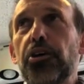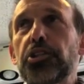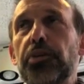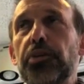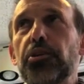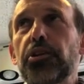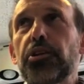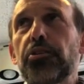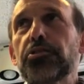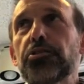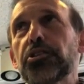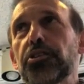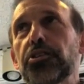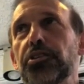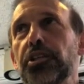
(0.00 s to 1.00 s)
Jumbo
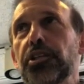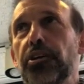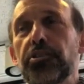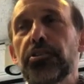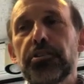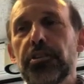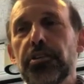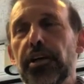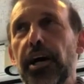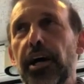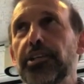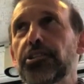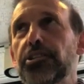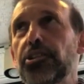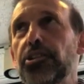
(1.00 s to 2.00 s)
loans are
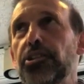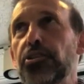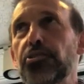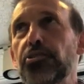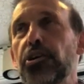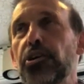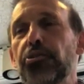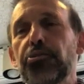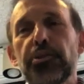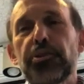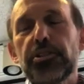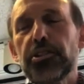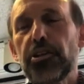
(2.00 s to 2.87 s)
high 2s, low 3s.